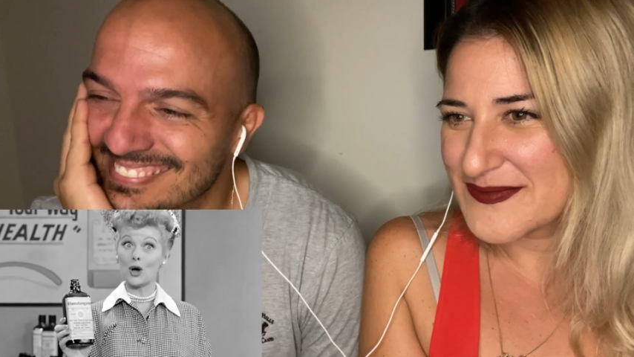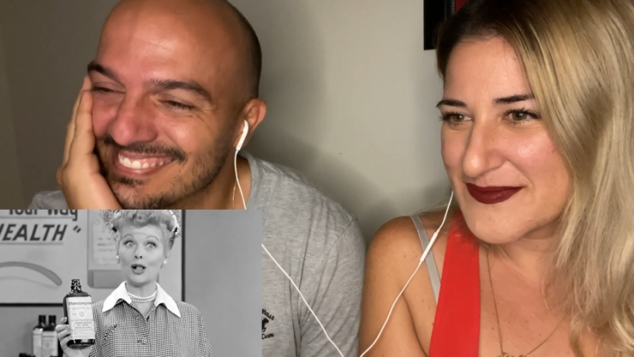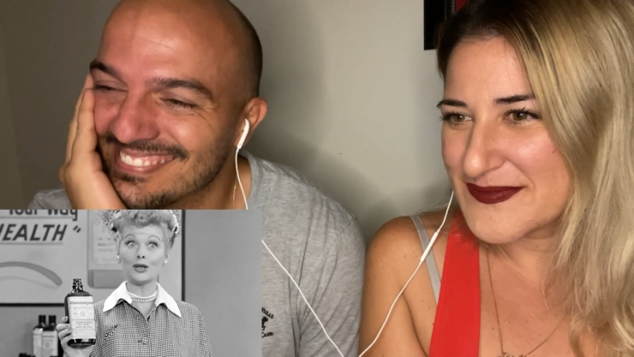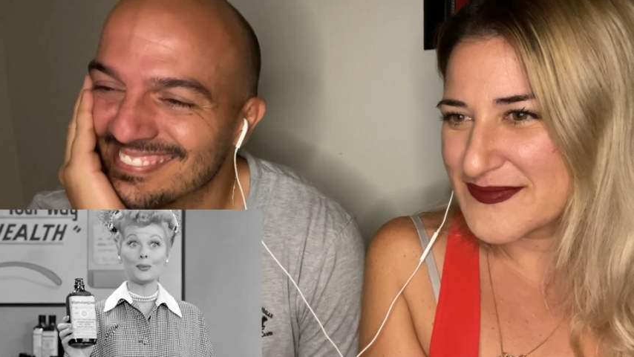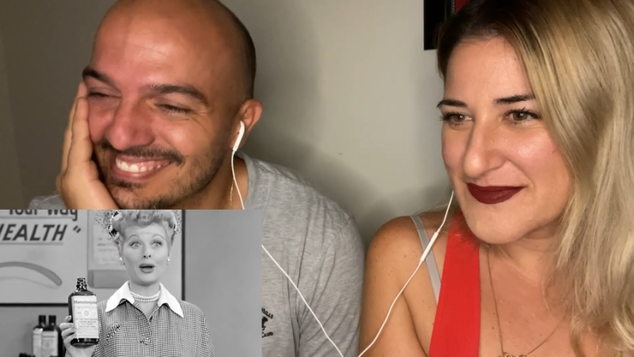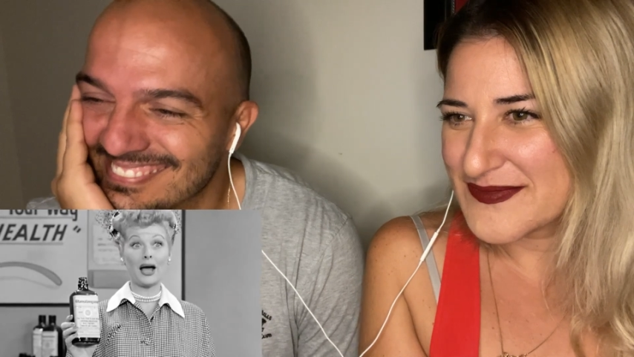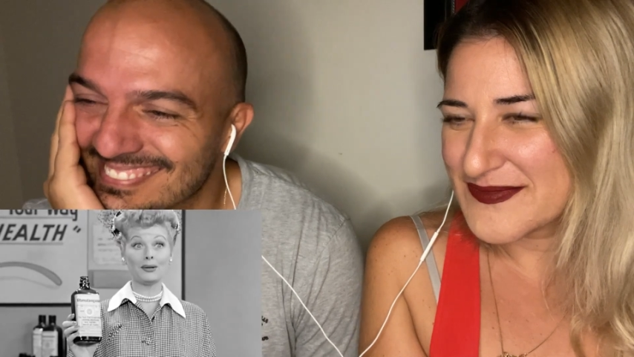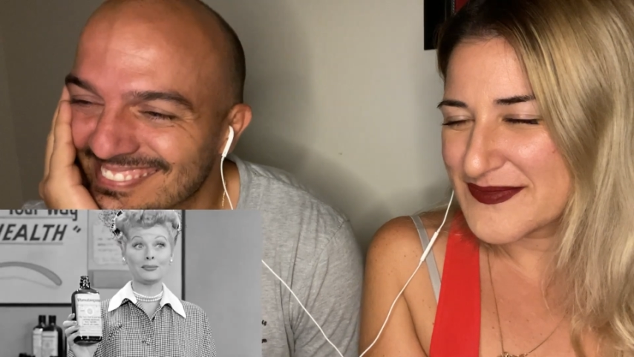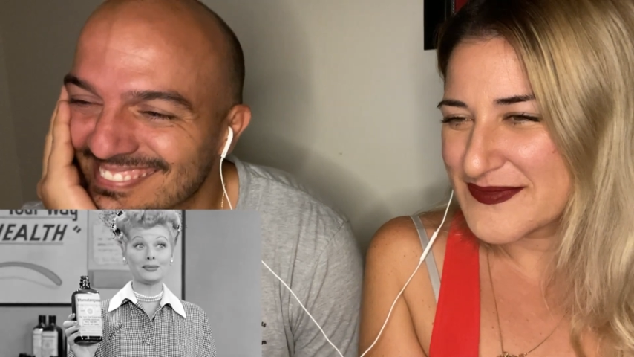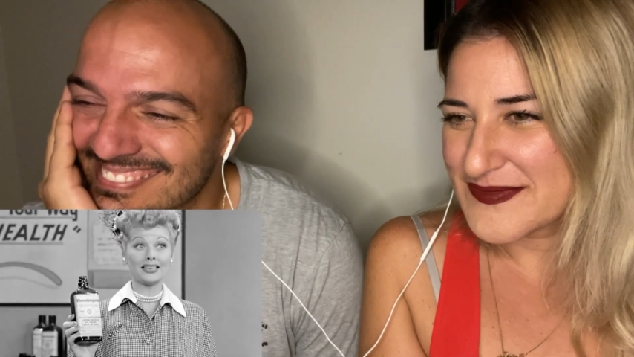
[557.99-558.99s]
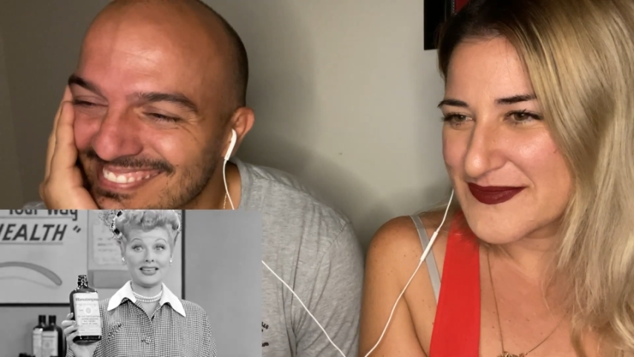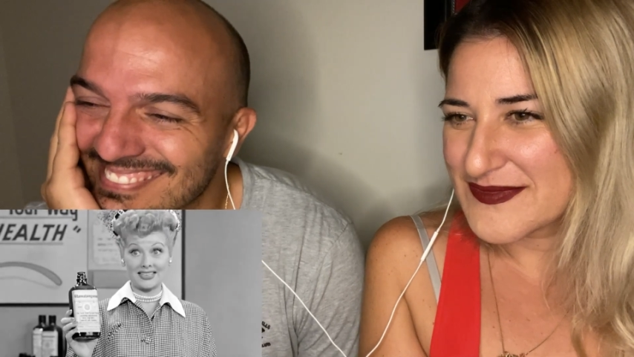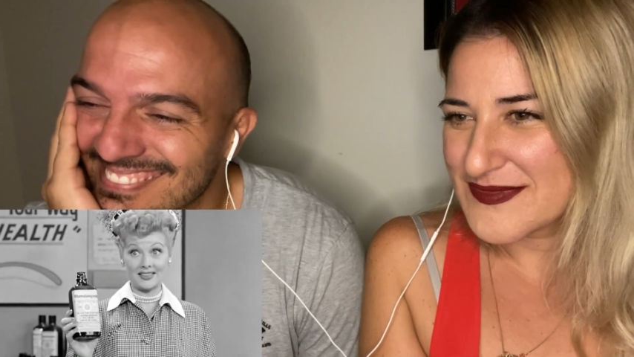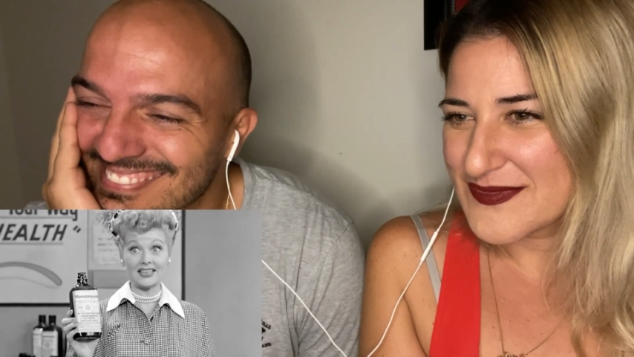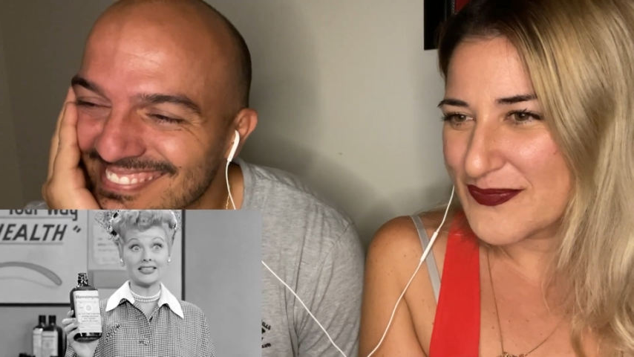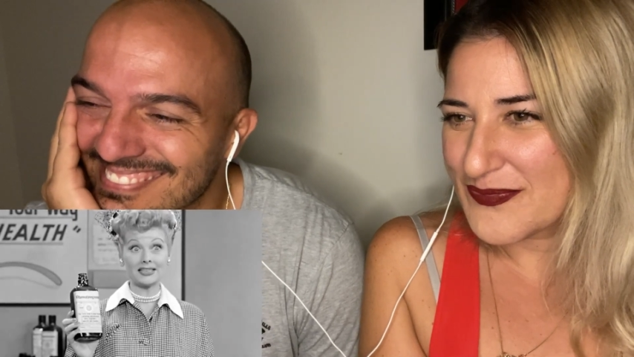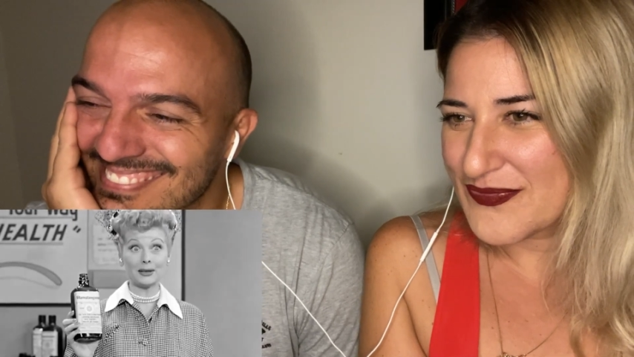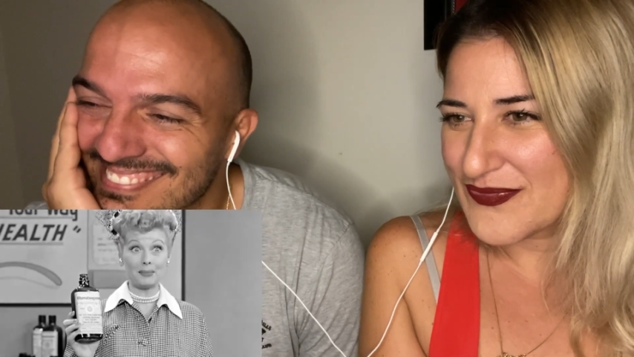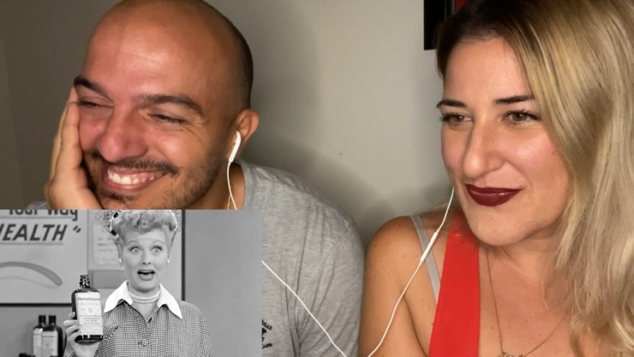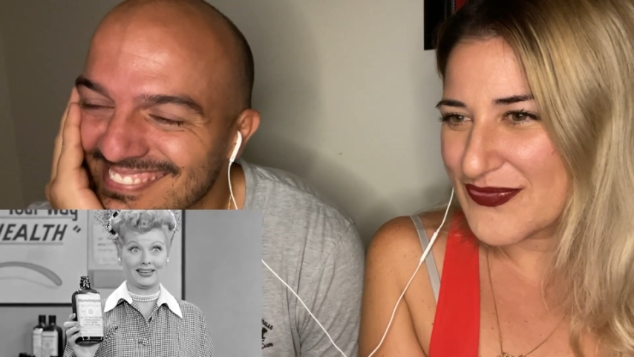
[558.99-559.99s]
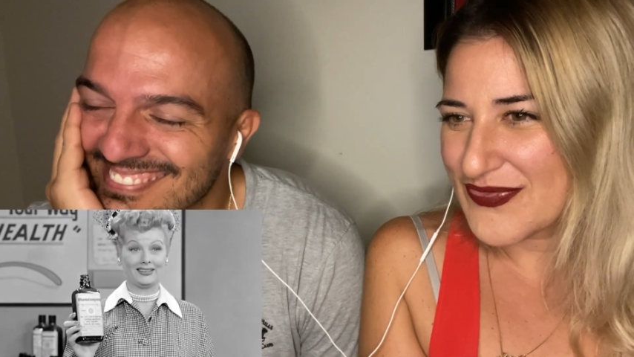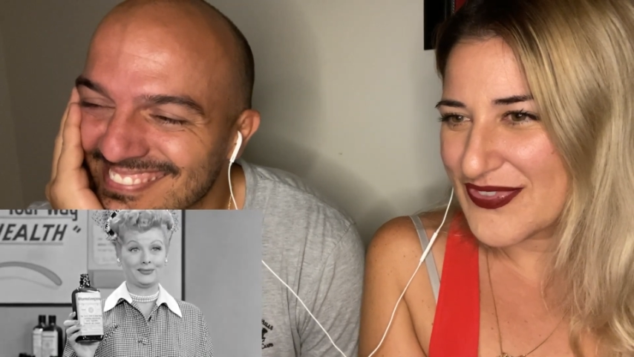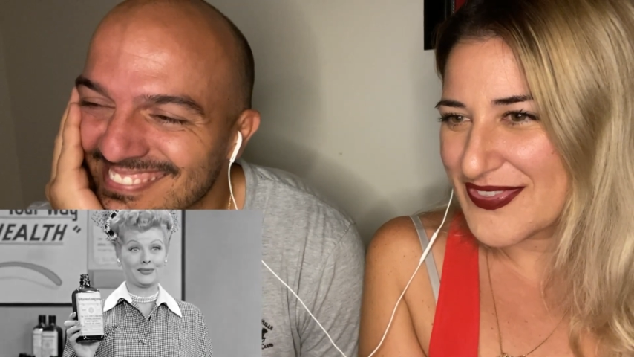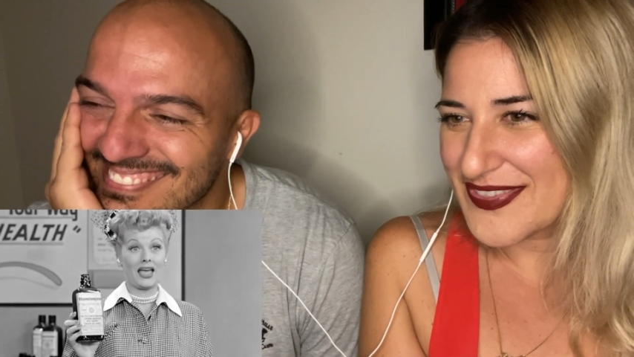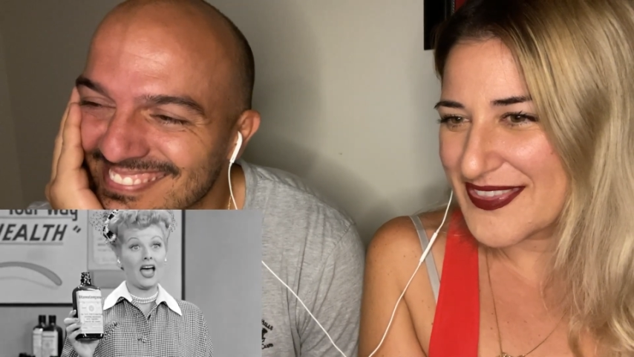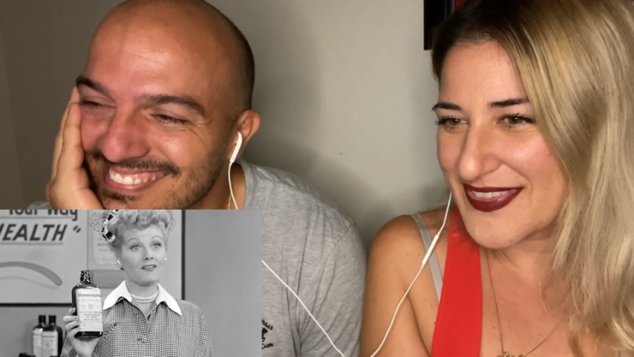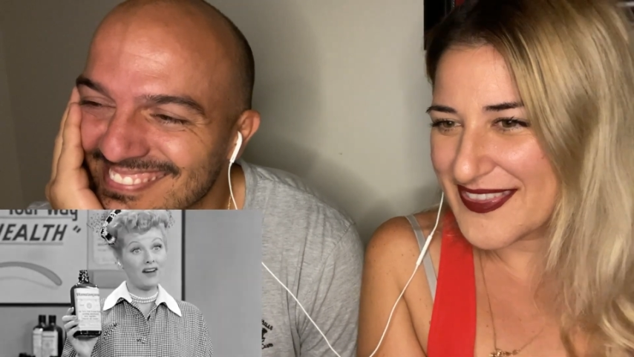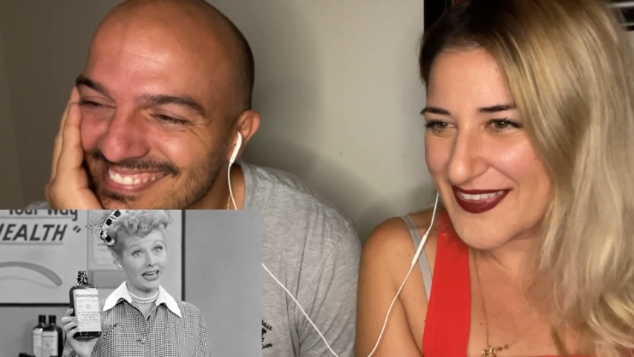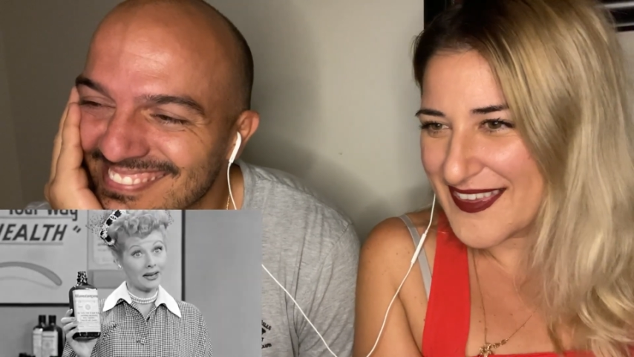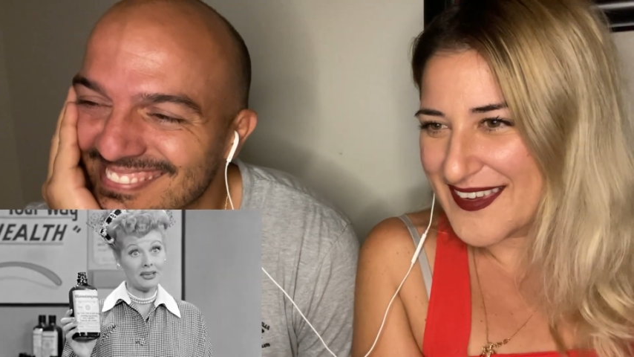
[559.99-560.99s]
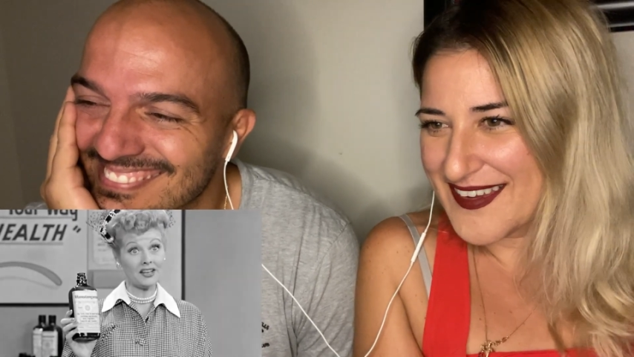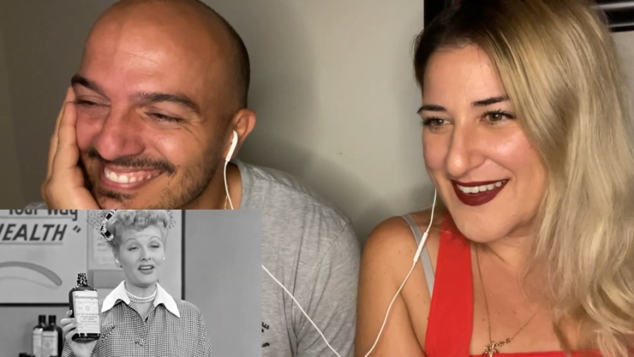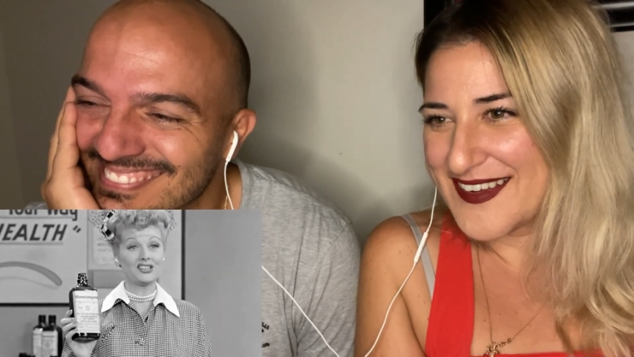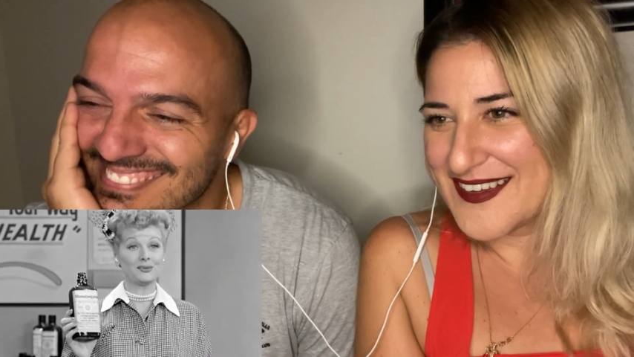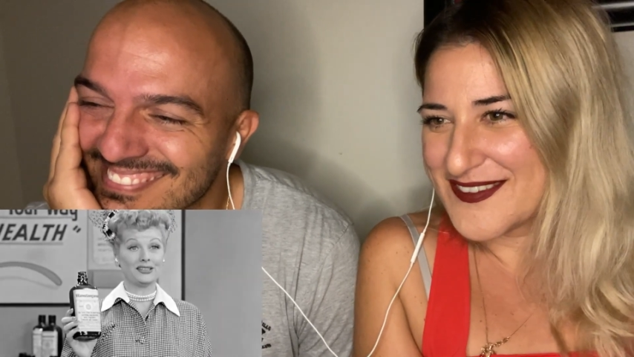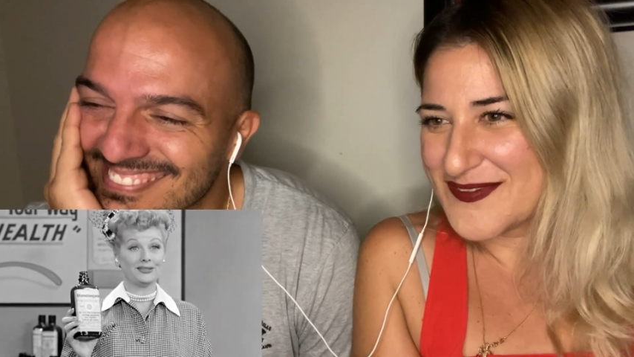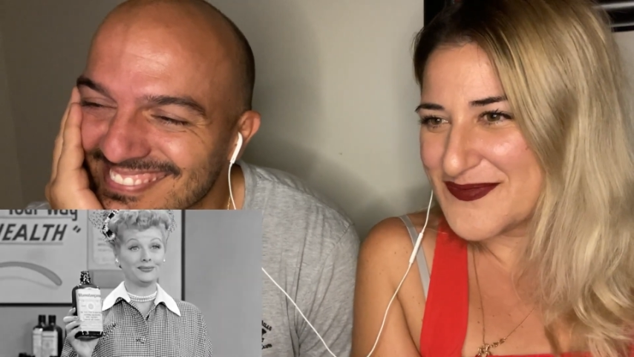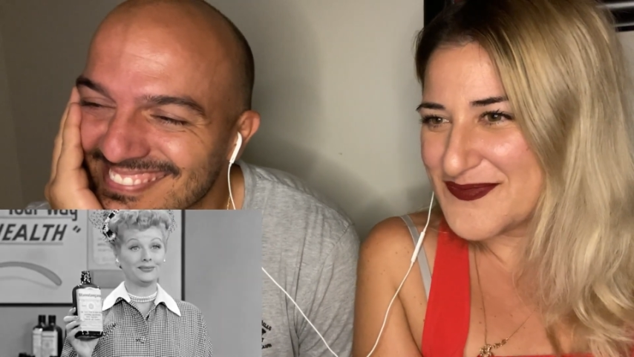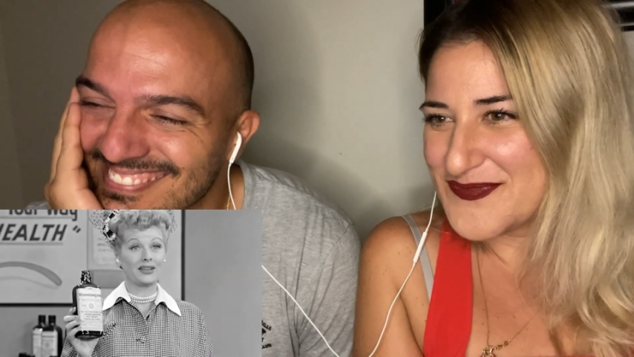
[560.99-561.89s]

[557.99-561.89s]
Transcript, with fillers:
Speaker 1: to all your problems is in this little bottle. Vitameatavegamin.